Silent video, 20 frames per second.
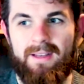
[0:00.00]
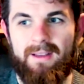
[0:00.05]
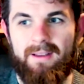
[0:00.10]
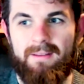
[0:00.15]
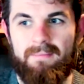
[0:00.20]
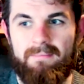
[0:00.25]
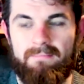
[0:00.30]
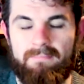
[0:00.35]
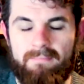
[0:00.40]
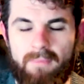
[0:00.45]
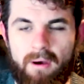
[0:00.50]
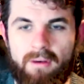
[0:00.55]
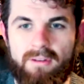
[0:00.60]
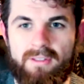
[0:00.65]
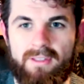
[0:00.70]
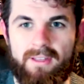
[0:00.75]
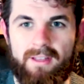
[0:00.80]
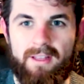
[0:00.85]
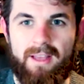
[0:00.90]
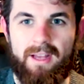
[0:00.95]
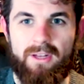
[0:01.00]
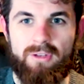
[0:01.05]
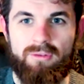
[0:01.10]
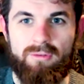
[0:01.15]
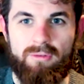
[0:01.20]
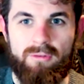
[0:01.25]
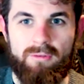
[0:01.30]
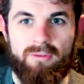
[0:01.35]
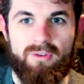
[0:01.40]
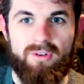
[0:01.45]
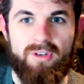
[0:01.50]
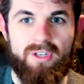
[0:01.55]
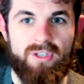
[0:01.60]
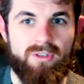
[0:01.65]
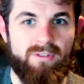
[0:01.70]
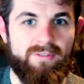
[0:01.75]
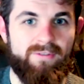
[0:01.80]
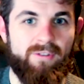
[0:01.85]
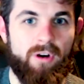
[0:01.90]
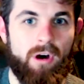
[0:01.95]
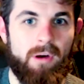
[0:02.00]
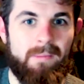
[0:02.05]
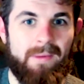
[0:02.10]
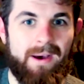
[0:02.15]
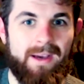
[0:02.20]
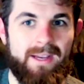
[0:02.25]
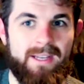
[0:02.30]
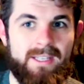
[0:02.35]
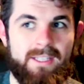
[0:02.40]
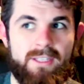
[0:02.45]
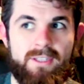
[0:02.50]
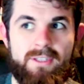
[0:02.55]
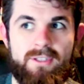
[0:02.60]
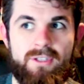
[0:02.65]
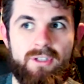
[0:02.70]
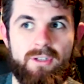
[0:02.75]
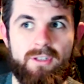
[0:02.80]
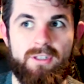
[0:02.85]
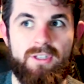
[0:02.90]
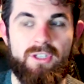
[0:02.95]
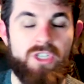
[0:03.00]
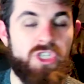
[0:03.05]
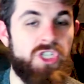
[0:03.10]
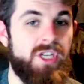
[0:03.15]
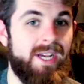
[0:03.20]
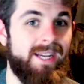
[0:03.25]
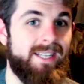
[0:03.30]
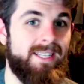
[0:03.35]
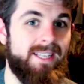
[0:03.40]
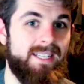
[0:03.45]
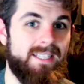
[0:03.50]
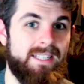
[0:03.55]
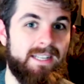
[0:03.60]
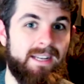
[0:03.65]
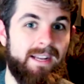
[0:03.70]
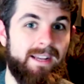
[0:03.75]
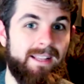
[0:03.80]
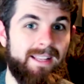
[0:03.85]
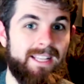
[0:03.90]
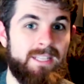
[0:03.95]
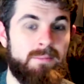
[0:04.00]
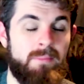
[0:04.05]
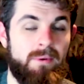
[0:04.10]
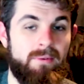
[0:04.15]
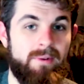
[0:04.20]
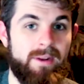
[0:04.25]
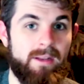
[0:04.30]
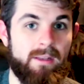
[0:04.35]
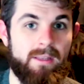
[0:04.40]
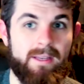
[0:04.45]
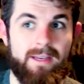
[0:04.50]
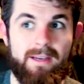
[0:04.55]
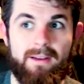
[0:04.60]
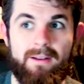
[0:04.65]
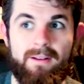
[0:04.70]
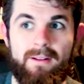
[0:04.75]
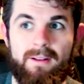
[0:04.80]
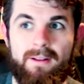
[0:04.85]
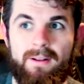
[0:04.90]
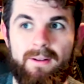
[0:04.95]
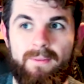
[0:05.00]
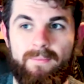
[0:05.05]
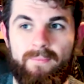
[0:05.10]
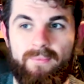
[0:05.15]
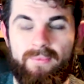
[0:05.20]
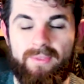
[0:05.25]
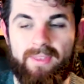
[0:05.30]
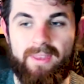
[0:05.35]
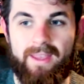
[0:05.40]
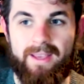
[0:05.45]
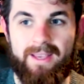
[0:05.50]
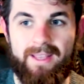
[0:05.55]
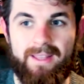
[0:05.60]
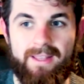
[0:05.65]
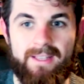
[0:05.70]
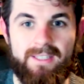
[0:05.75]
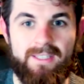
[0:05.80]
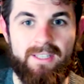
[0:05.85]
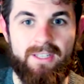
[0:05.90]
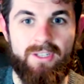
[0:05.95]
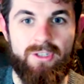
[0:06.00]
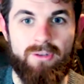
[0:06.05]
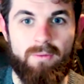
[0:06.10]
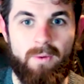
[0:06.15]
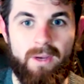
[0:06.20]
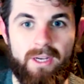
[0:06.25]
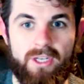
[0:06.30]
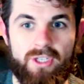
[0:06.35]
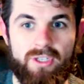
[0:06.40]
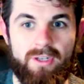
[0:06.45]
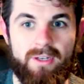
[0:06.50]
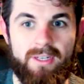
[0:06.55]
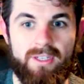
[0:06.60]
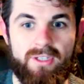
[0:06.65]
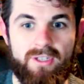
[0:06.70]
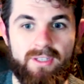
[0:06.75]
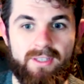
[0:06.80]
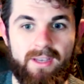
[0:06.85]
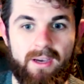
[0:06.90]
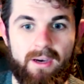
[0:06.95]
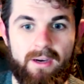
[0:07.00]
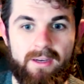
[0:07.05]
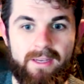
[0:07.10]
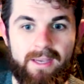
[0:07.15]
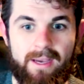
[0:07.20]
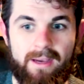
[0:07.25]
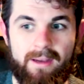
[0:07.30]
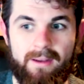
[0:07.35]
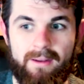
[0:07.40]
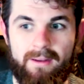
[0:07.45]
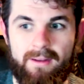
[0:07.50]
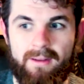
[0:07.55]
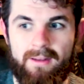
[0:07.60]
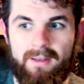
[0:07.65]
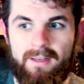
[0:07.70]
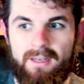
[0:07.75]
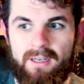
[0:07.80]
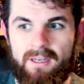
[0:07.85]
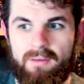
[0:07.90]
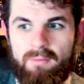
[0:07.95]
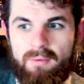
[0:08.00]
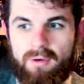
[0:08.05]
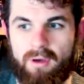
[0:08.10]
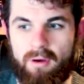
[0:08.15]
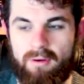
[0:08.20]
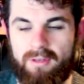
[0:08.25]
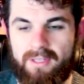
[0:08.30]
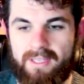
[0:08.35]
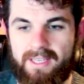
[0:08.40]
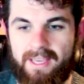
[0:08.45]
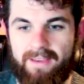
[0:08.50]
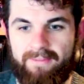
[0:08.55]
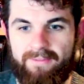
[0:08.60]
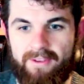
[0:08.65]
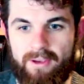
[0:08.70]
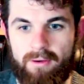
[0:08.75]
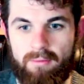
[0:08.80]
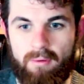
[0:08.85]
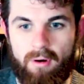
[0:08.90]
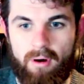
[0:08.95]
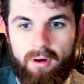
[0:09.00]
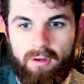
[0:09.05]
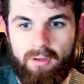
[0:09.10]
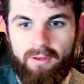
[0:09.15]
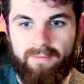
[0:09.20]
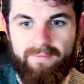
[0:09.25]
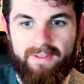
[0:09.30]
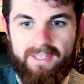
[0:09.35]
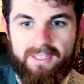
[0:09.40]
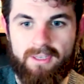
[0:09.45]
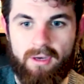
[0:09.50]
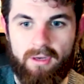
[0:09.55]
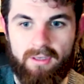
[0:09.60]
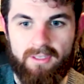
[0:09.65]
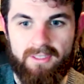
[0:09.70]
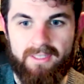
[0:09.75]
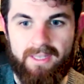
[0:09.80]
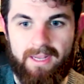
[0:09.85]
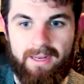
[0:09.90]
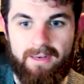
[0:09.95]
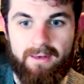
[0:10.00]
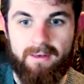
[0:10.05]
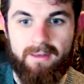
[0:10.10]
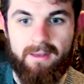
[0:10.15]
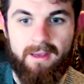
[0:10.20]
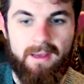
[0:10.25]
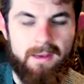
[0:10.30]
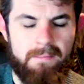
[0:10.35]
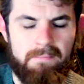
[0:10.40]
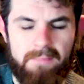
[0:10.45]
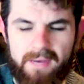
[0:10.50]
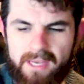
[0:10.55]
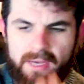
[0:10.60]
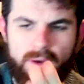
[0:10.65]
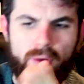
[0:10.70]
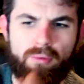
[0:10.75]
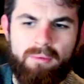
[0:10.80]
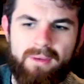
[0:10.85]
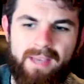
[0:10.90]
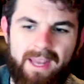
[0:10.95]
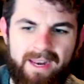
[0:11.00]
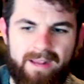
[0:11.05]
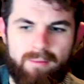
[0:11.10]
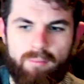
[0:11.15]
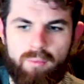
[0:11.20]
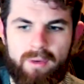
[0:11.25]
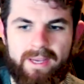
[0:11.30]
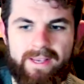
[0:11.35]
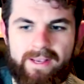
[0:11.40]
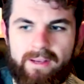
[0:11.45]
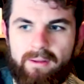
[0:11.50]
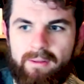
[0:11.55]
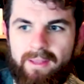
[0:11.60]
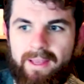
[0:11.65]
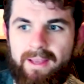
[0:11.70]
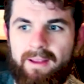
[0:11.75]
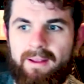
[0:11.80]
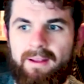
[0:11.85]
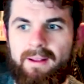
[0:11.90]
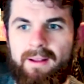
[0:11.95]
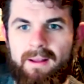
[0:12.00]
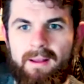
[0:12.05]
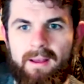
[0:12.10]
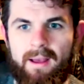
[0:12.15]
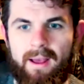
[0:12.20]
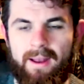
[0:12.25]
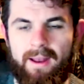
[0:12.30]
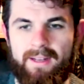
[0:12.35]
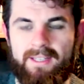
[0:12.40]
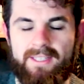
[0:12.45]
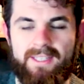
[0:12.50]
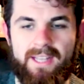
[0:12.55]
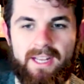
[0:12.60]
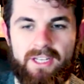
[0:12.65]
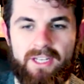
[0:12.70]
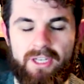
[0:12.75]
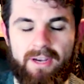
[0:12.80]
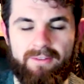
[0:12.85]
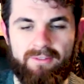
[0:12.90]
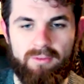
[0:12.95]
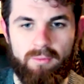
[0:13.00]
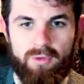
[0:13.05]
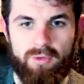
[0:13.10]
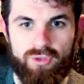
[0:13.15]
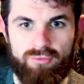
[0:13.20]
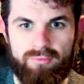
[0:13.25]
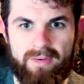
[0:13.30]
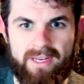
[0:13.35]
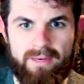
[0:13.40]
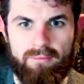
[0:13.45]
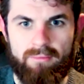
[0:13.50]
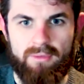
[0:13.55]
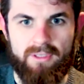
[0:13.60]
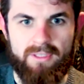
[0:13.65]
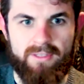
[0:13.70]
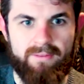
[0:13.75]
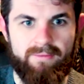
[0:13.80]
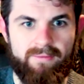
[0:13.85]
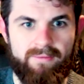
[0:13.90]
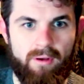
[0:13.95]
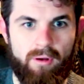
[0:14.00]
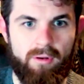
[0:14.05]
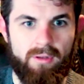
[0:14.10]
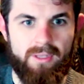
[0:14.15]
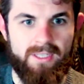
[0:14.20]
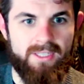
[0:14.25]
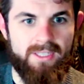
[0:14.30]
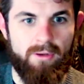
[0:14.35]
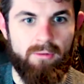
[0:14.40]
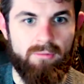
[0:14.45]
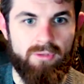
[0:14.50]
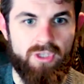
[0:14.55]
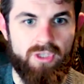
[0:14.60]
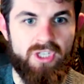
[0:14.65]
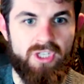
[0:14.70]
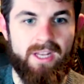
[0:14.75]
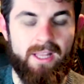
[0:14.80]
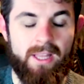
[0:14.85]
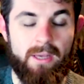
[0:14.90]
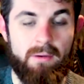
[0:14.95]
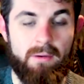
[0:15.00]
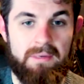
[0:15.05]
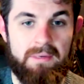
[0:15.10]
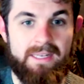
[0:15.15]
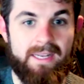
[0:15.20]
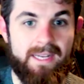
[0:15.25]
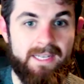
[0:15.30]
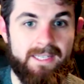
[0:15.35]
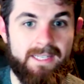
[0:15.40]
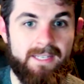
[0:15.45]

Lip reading: most of the actual traditional format is just shit, isn't it? Let's be real here. Like, in this situation, it's just like, oh yeah, we're going to give you all of this content, but you only get it weekly, and instead you have to watch reruns of all this old shit that we did